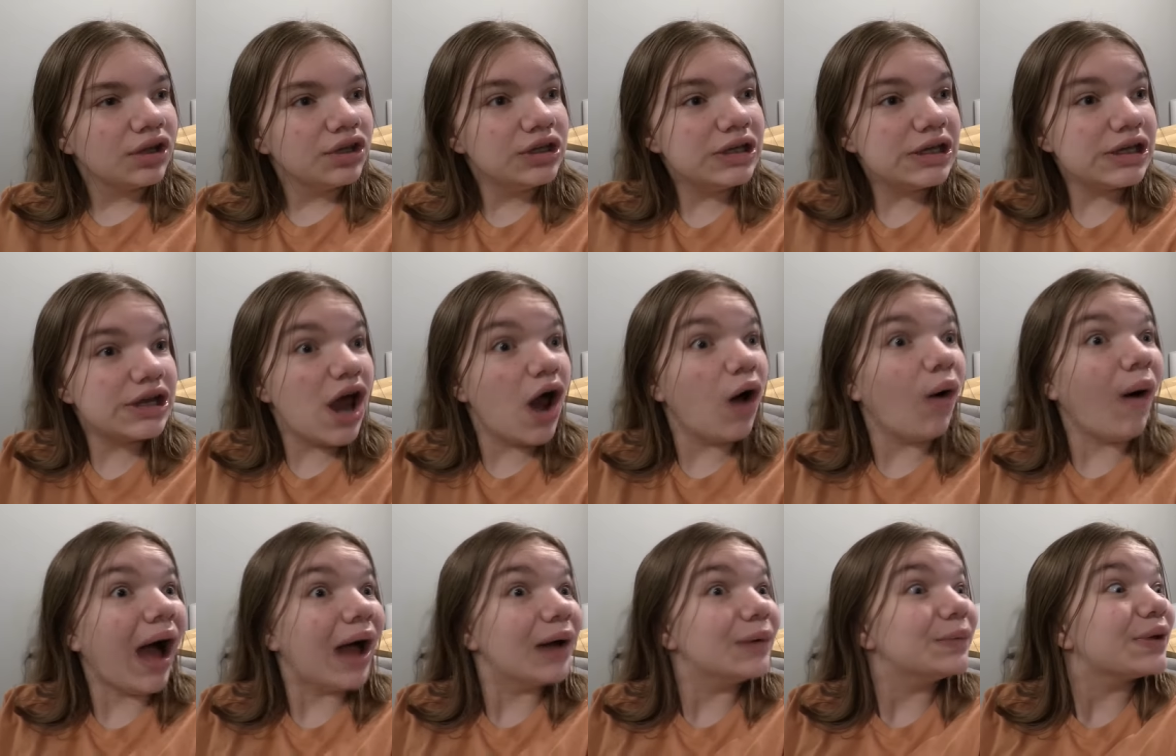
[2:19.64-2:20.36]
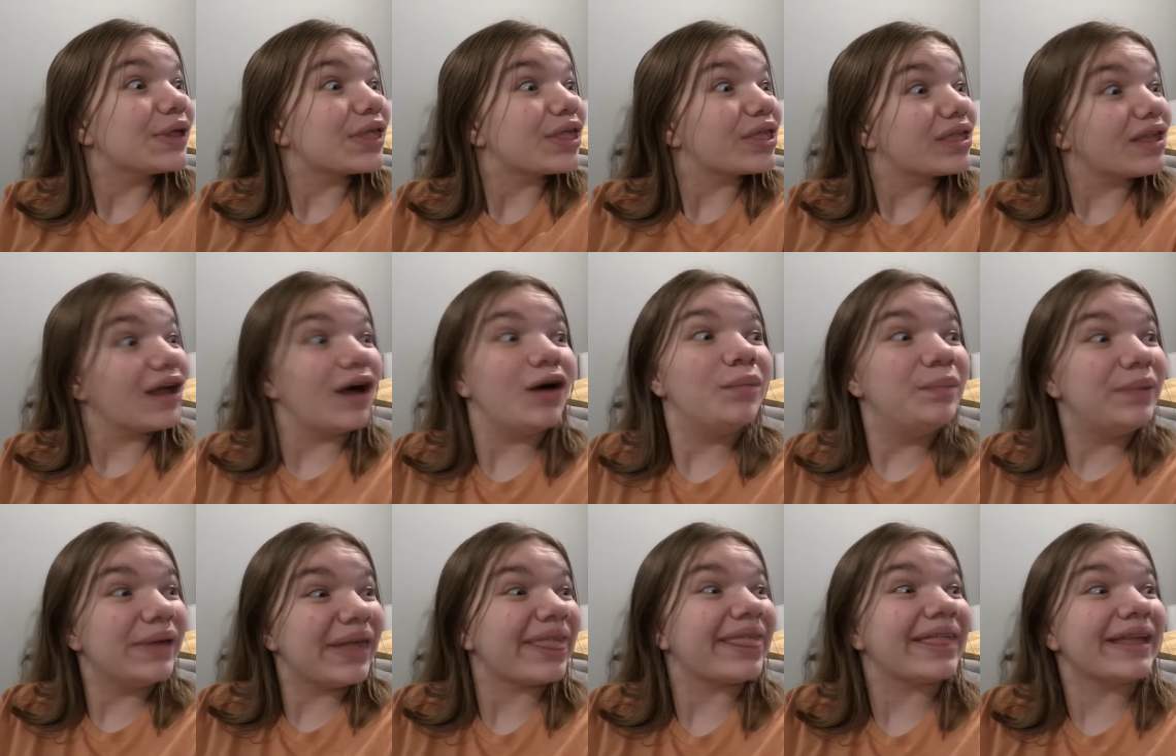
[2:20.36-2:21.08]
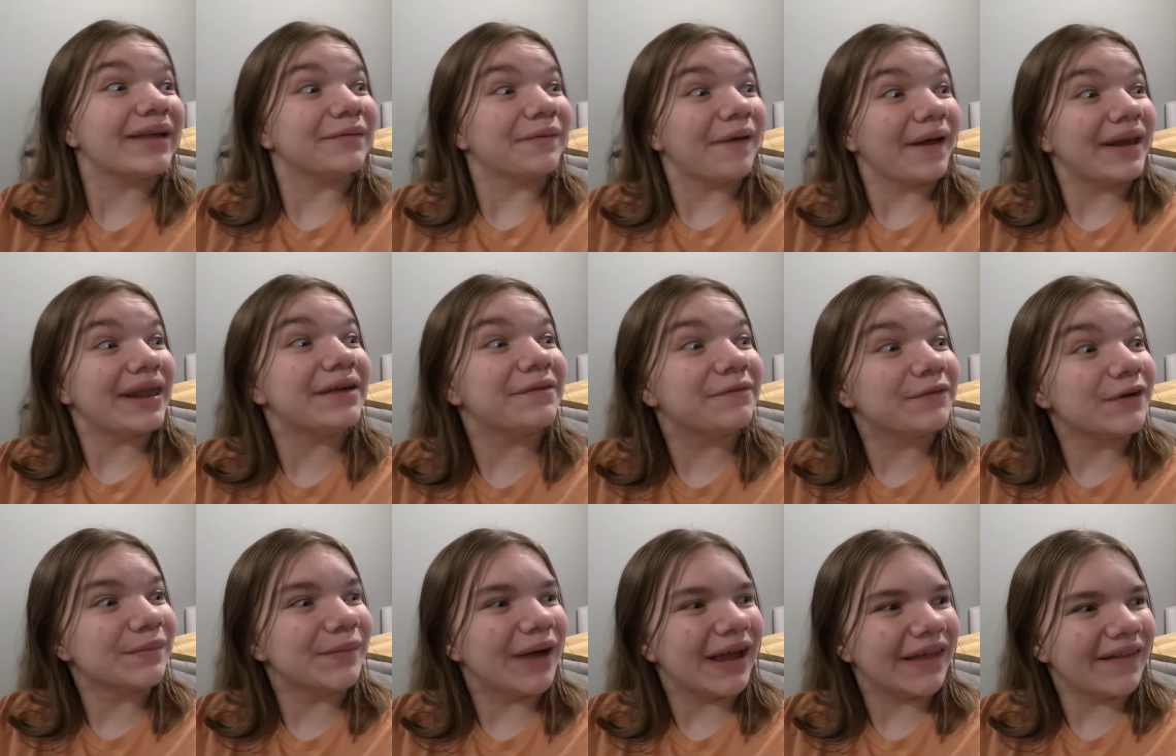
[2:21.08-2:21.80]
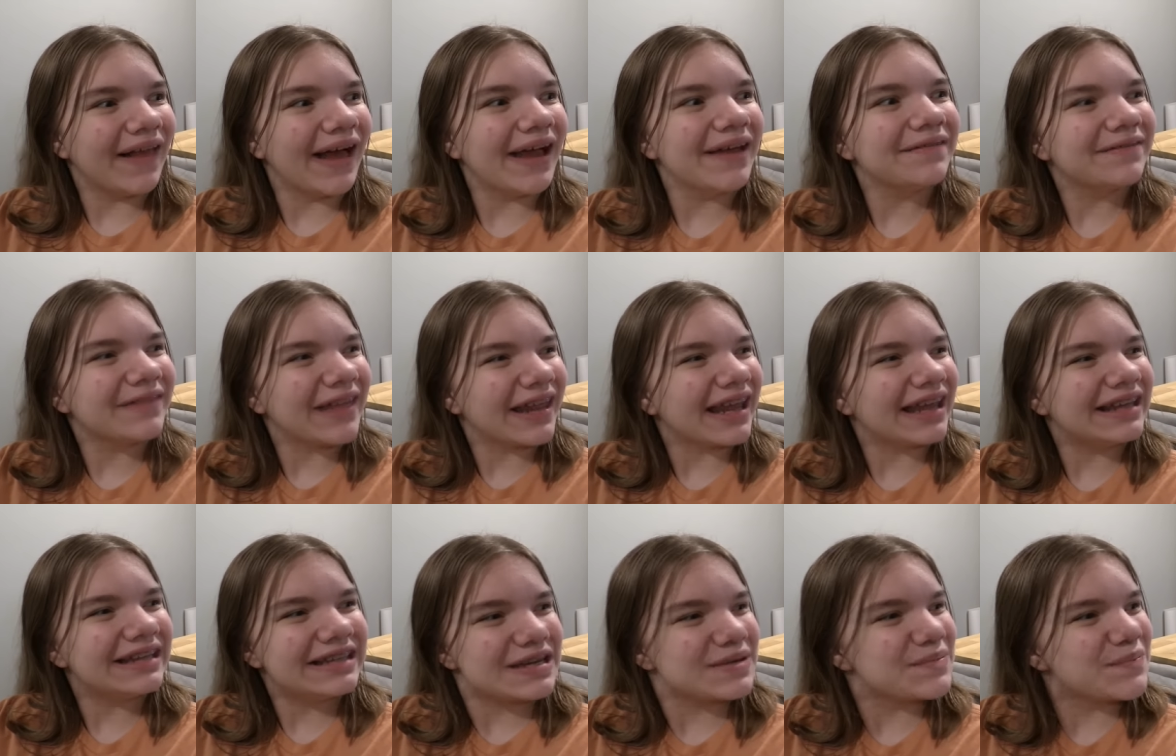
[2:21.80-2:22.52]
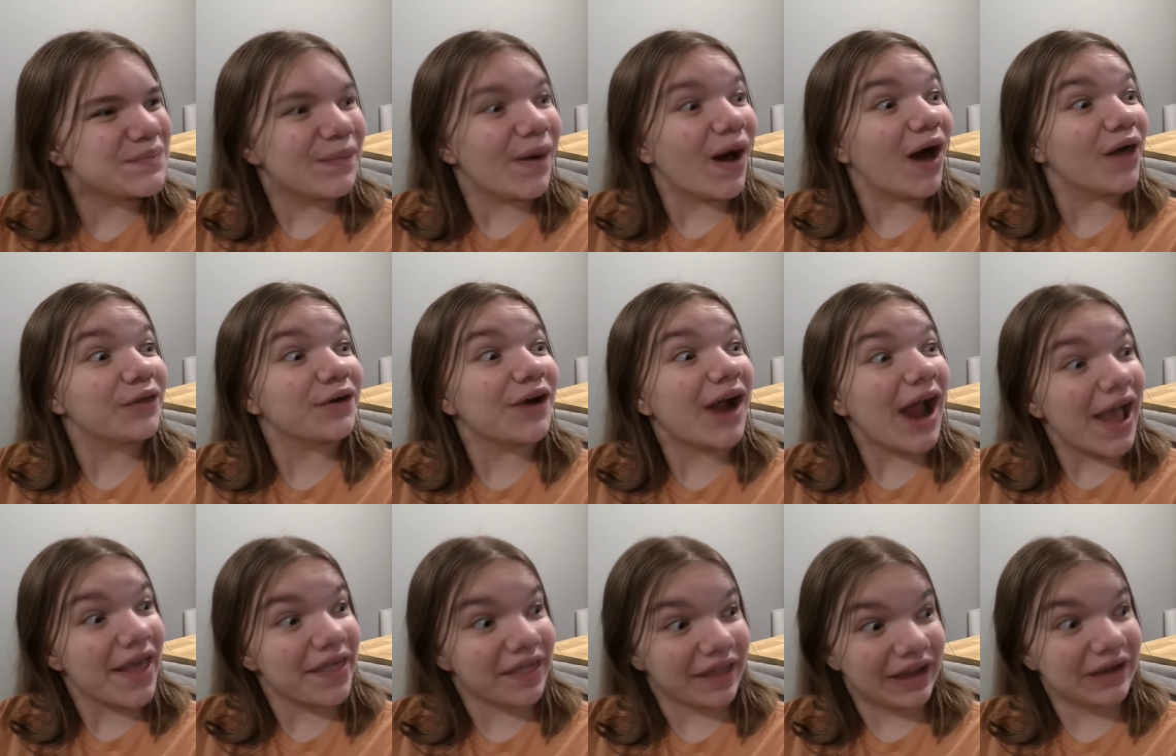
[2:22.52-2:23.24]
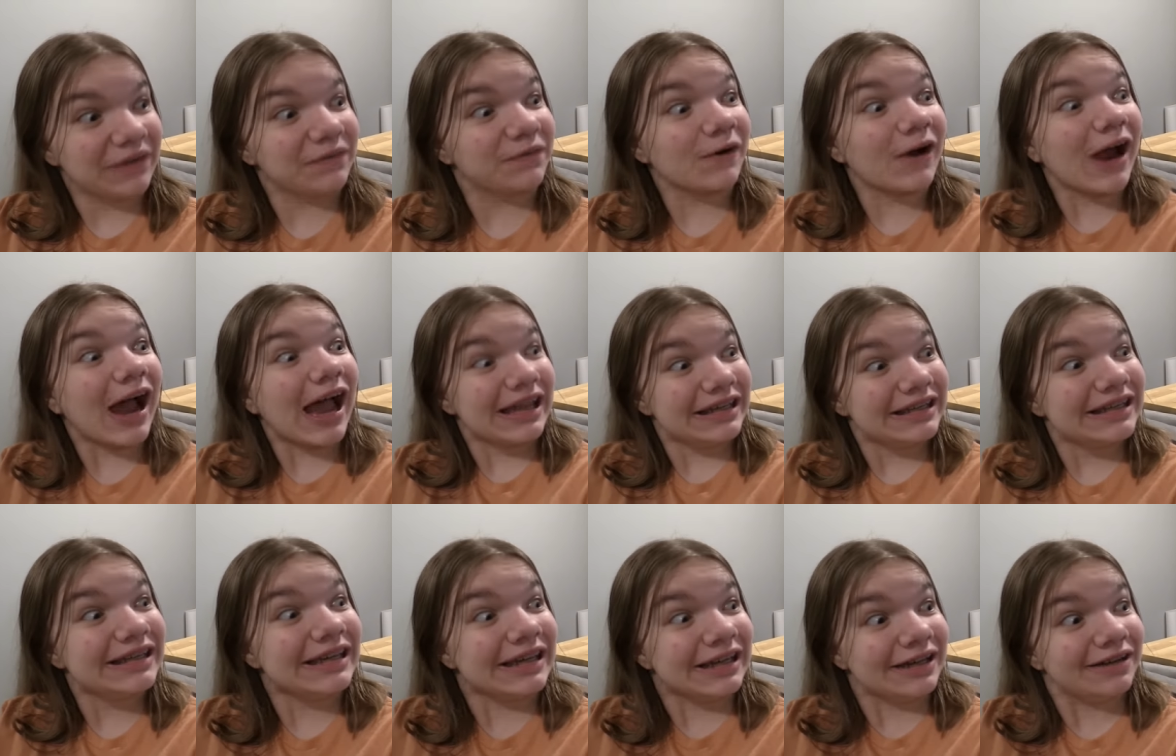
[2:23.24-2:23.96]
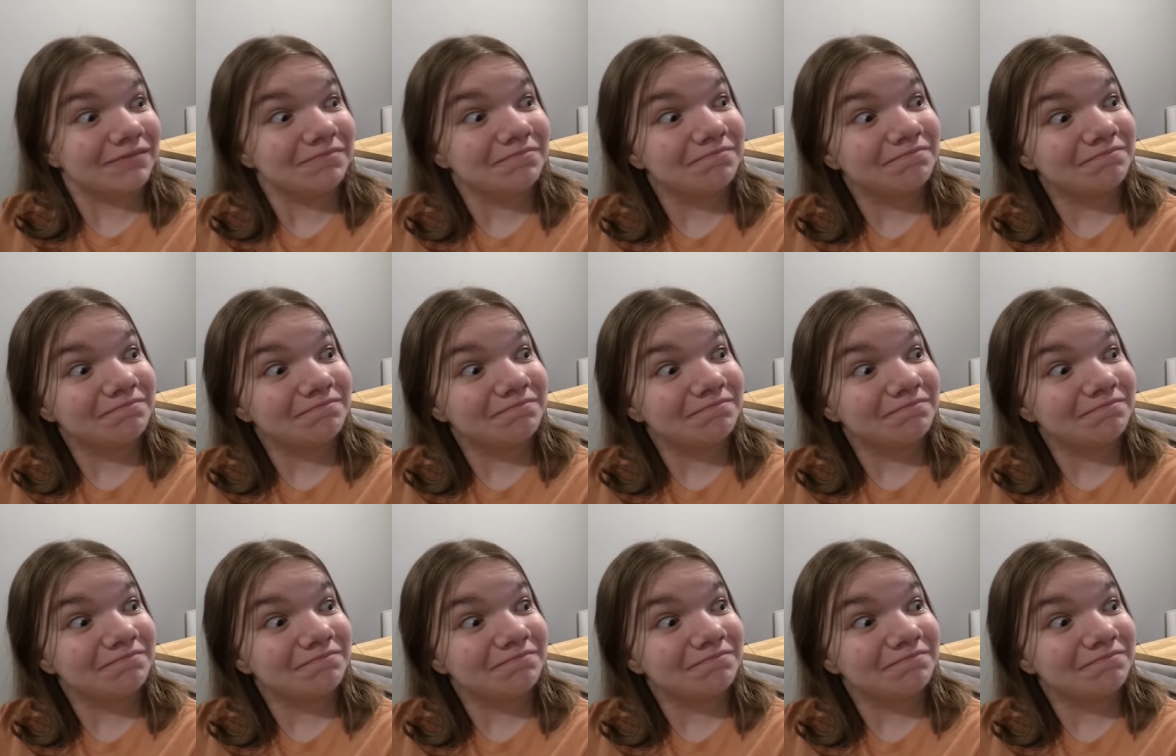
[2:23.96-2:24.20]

You know, I was so busy running for my life that I didn't bother asking for ID.